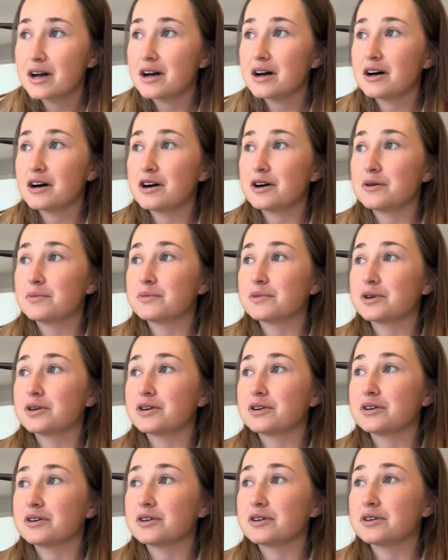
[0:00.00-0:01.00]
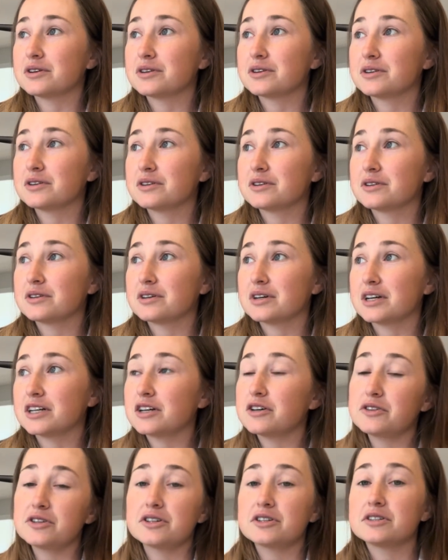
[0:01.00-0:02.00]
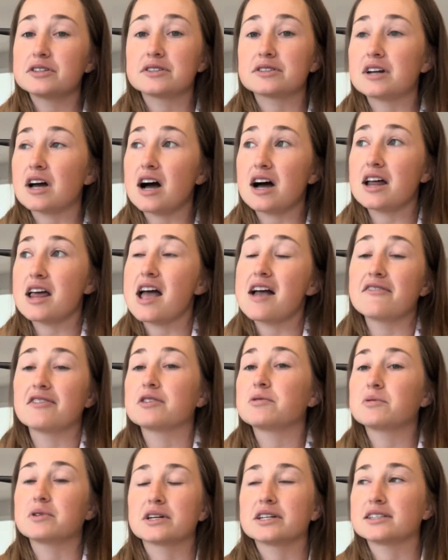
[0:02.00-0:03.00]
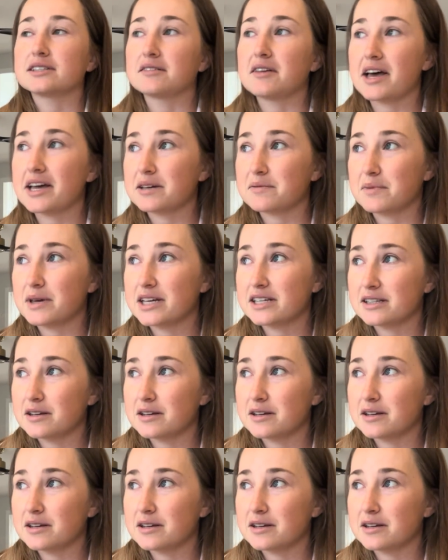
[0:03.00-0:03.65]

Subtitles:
or I know that not everyone is like me.